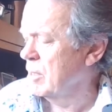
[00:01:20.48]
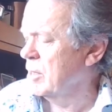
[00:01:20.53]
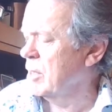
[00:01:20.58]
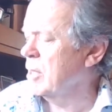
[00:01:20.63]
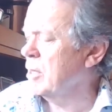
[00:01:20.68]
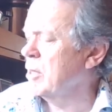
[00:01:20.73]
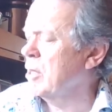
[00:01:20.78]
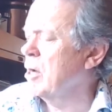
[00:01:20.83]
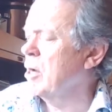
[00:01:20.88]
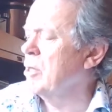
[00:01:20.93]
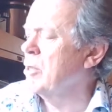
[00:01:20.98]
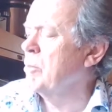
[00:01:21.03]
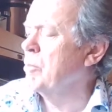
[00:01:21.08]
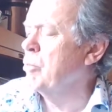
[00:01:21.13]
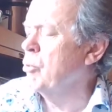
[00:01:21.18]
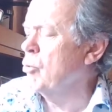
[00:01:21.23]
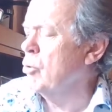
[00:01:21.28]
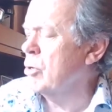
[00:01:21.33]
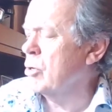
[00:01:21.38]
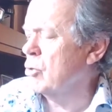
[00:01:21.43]
That night, the
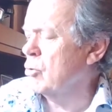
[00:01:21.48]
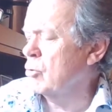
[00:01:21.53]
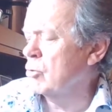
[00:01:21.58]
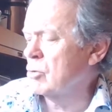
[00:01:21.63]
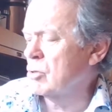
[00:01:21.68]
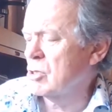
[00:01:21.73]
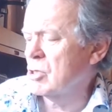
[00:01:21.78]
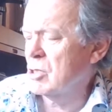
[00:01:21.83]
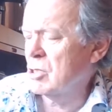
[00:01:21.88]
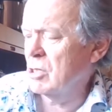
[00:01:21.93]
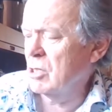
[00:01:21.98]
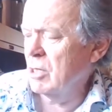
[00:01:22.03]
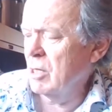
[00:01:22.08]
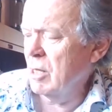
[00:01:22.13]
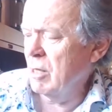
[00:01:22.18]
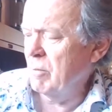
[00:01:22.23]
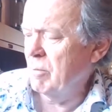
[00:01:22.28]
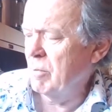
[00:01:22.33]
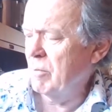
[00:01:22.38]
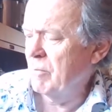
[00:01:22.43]
boy couldn't
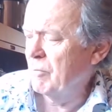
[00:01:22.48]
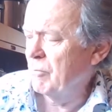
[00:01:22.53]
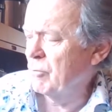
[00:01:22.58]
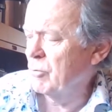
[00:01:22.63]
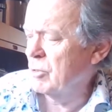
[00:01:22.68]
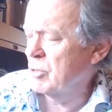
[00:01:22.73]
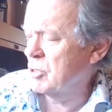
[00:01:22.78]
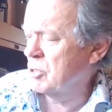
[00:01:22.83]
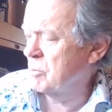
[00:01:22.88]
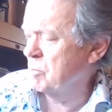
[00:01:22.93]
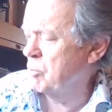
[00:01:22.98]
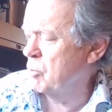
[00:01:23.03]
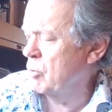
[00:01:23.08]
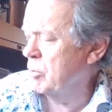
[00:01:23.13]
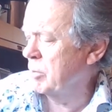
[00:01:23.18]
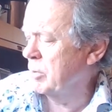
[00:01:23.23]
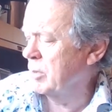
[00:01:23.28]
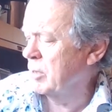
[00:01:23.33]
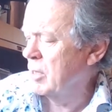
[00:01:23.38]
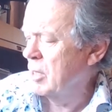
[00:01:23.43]
sleep for
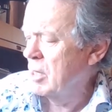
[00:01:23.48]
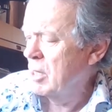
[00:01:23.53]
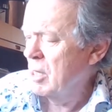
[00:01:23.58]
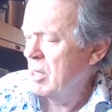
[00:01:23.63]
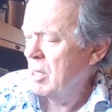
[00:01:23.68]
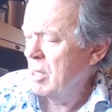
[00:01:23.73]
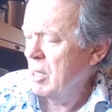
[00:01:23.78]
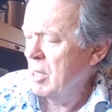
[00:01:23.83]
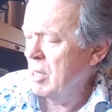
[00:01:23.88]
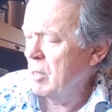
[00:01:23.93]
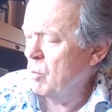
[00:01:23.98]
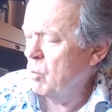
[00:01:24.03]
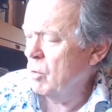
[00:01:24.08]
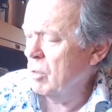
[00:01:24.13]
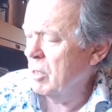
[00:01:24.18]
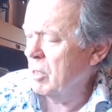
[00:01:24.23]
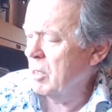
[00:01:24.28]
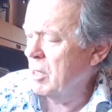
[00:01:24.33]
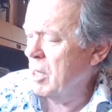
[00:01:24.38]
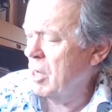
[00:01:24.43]
disappointment. He
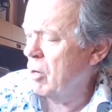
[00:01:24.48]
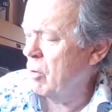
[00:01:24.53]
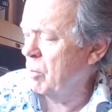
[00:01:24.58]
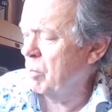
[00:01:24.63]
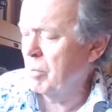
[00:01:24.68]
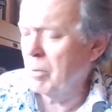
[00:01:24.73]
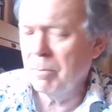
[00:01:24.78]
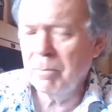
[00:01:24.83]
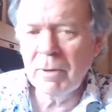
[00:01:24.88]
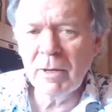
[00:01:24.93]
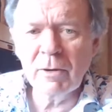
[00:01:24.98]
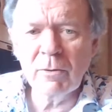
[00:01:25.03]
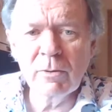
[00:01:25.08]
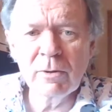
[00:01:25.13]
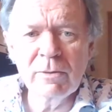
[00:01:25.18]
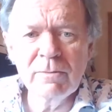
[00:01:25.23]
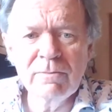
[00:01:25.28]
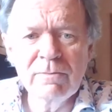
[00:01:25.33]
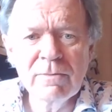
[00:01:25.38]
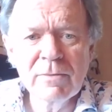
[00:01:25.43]
wanted to help the
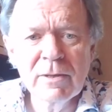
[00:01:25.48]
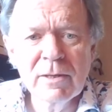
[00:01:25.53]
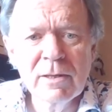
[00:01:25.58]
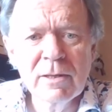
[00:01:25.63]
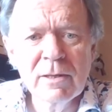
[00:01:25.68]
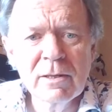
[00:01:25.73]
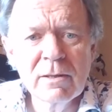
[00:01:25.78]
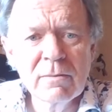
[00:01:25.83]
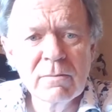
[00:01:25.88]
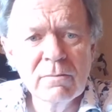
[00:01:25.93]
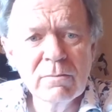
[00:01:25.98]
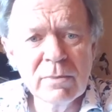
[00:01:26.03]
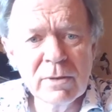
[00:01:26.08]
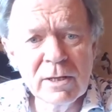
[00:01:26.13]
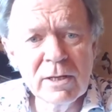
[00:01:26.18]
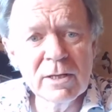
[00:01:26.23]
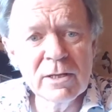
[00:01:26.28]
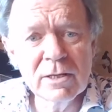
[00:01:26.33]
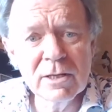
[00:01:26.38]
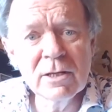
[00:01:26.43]
penguin,
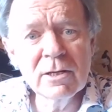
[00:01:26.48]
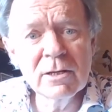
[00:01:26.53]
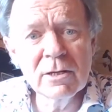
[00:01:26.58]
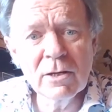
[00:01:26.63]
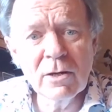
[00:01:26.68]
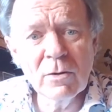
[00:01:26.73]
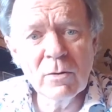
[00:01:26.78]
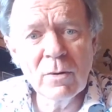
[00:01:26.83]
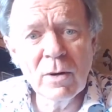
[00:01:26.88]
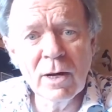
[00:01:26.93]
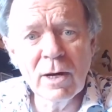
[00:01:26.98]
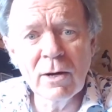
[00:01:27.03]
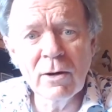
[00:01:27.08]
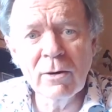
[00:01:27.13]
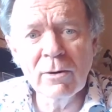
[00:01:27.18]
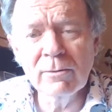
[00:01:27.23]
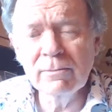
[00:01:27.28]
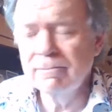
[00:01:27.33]
but he didn't know how.